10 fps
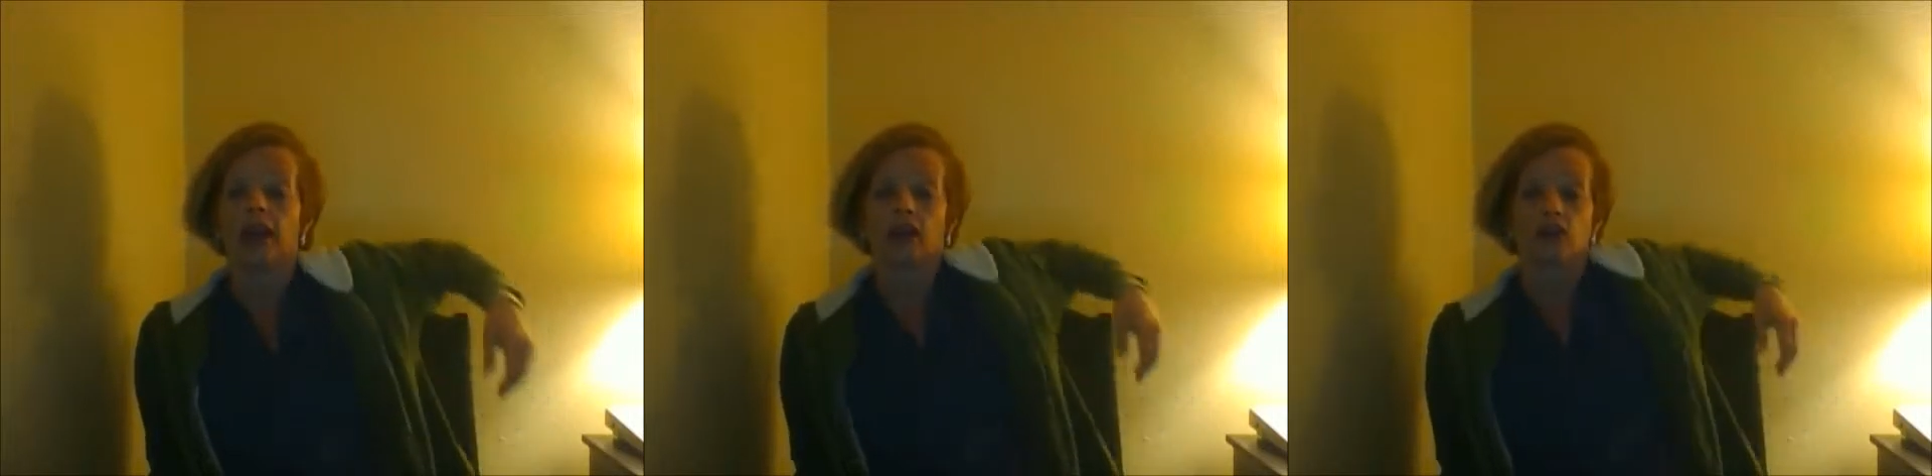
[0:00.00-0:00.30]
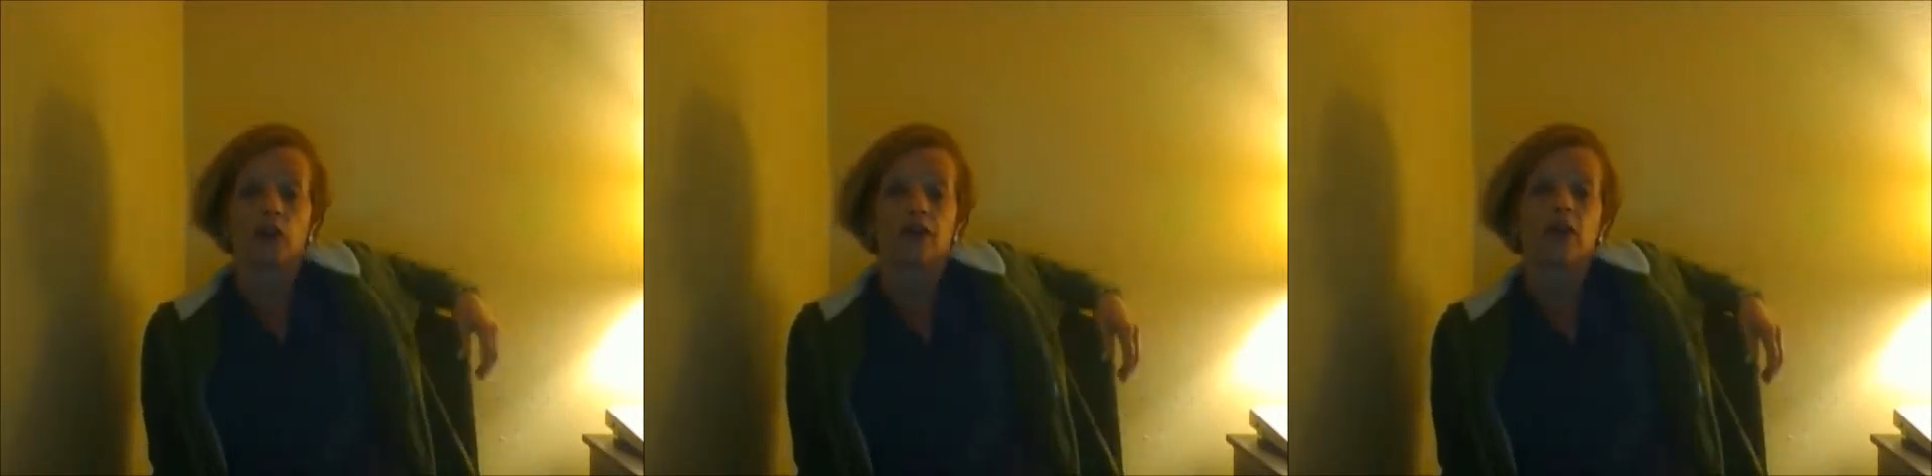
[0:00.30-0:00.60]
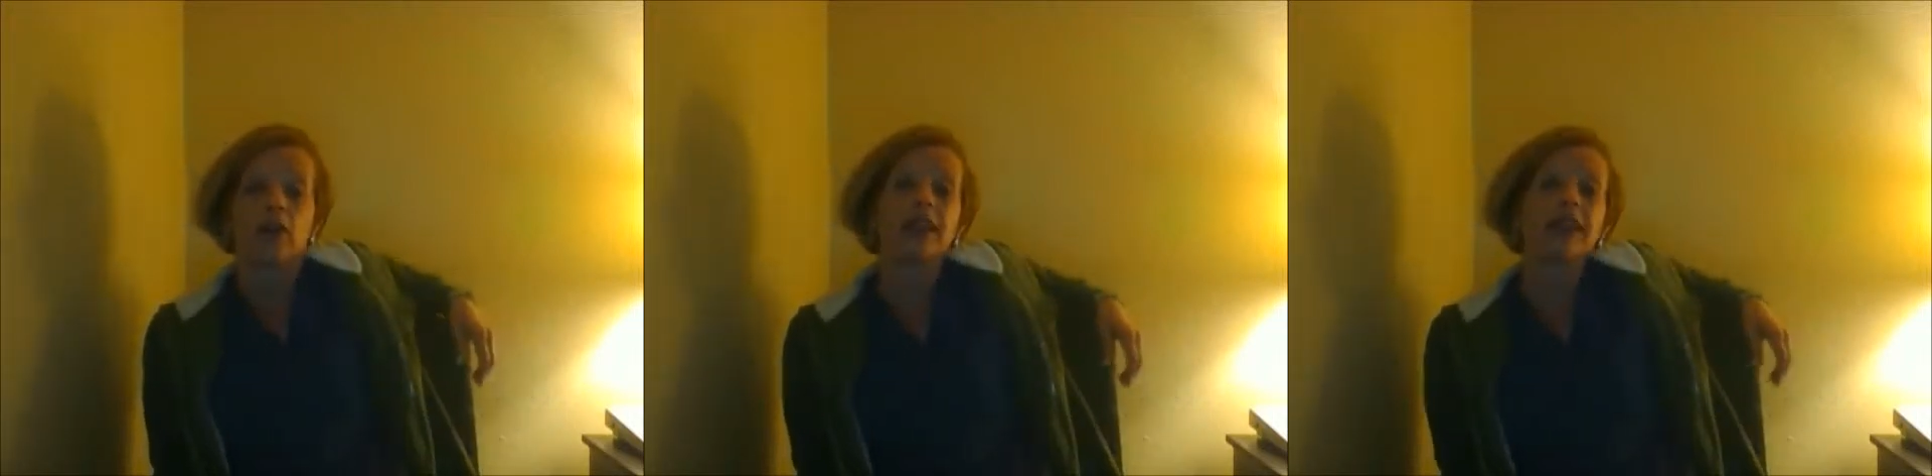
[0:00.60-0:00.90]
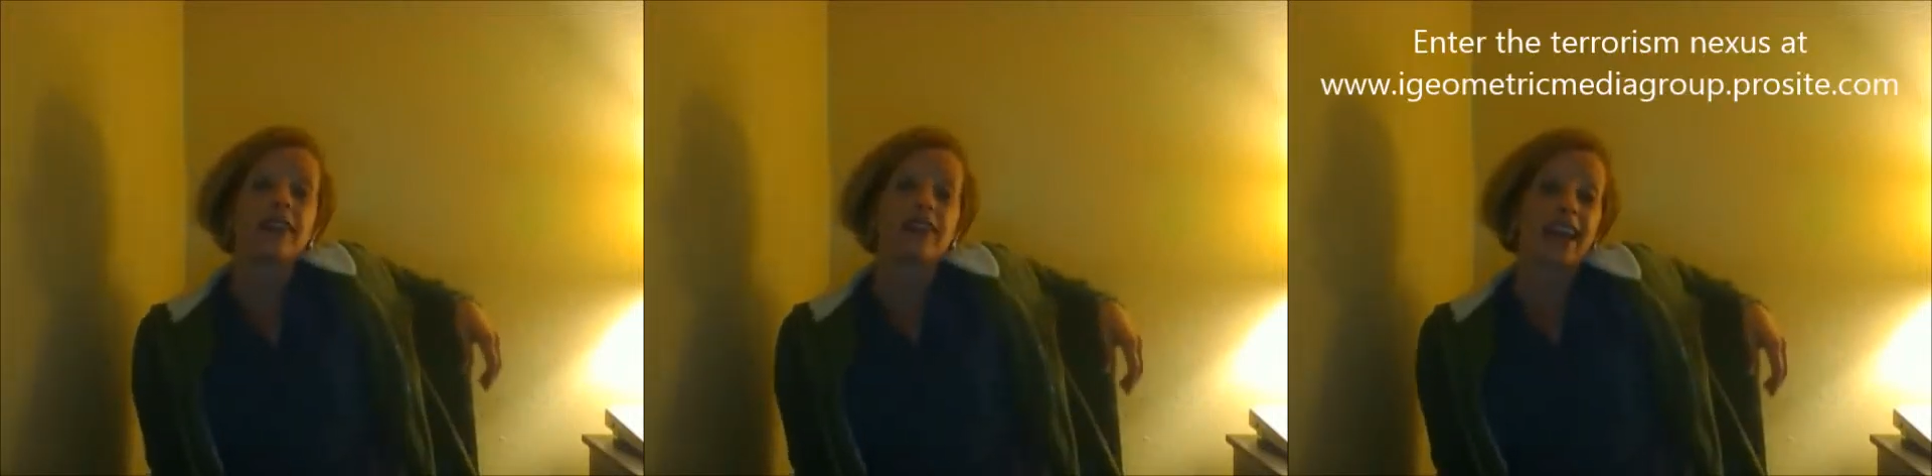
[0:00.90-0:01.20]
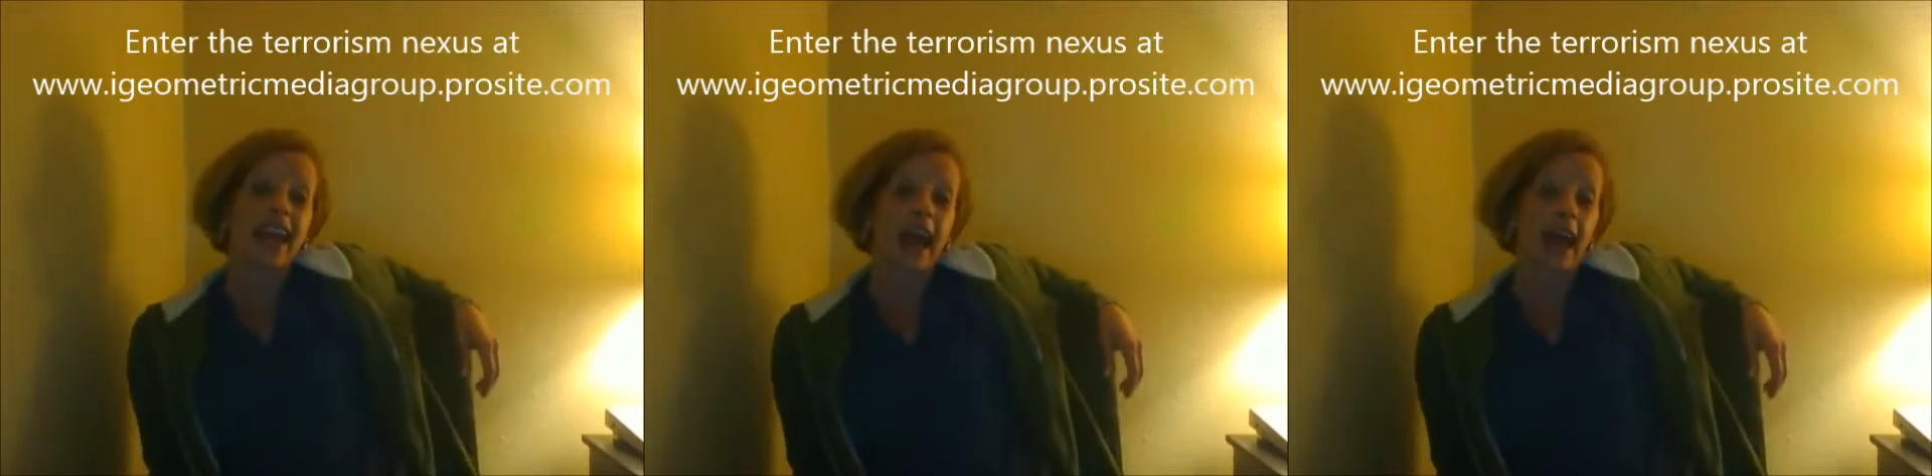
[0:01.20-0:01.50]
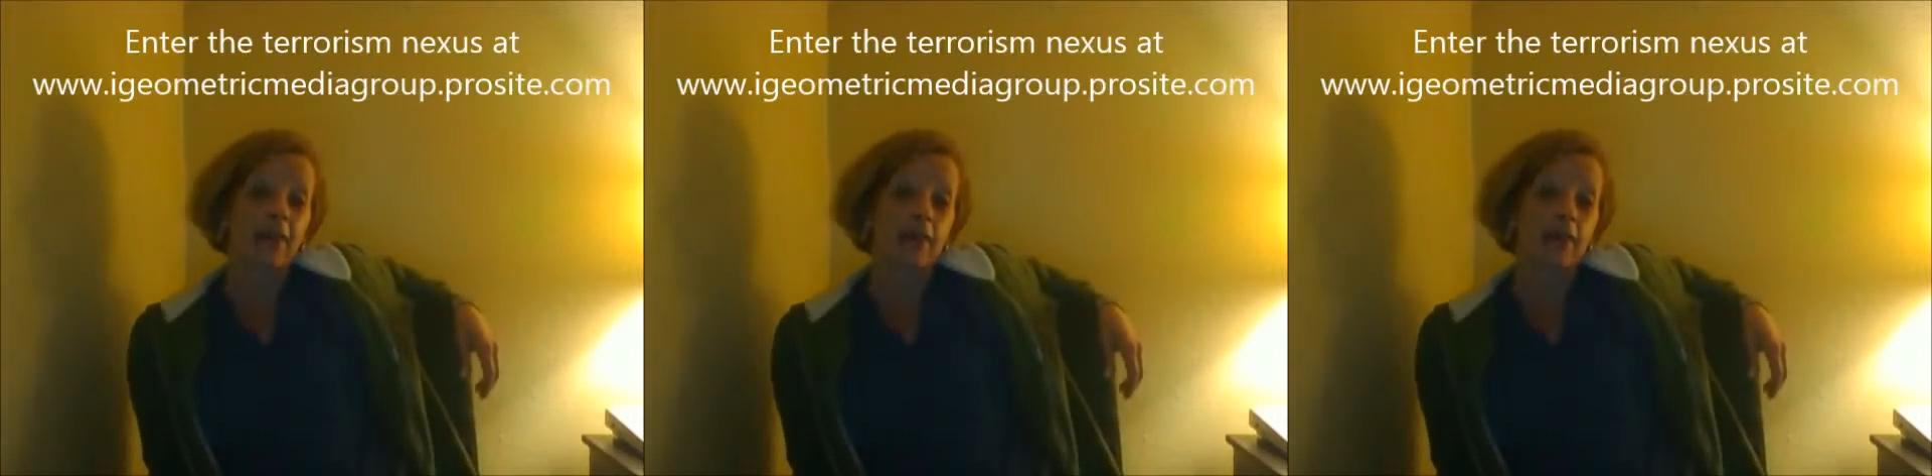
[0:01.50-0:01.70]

if you believe that they have,